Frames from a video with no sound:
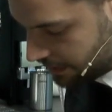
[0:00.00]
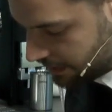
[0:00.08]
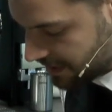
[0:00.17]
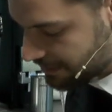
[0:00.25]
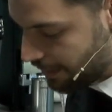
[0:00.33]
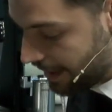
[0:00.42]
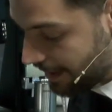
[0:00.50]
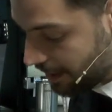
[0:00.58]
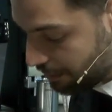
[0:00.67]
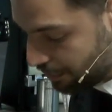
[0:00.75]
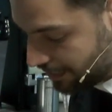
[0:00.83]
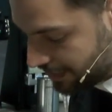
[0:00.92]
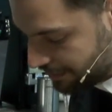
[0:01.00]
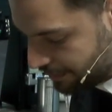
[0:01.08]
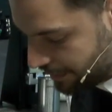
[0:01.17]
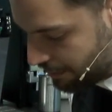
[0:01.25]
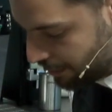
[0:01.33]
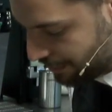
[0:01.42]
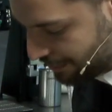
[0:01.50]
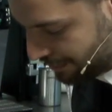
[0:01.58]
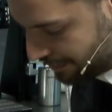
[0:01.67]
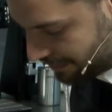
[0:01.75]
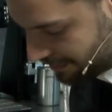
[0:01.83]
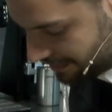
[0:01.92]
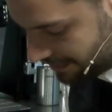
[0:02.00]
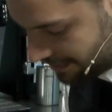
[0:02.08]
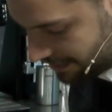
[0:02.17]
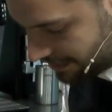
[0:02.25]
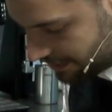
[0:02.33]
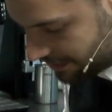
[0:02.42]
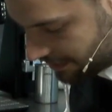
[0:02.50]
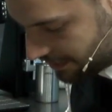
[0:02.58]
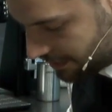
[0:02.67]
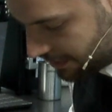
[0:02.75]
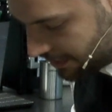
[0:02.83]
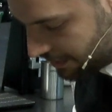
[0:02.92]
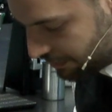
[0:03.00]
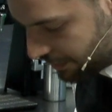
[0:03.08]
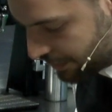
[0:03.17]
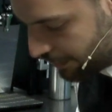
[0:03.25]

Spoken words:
is bicarbonate-free water with